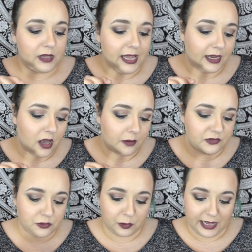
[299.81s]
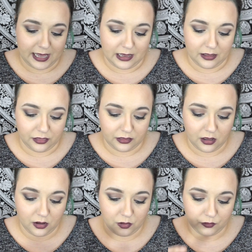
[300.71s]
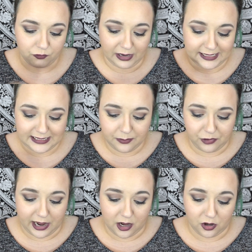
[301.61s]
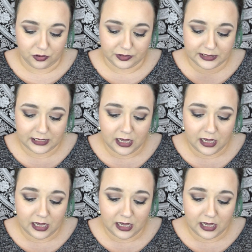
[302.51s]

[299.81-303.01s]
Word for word: It comes with Ready Set Brows,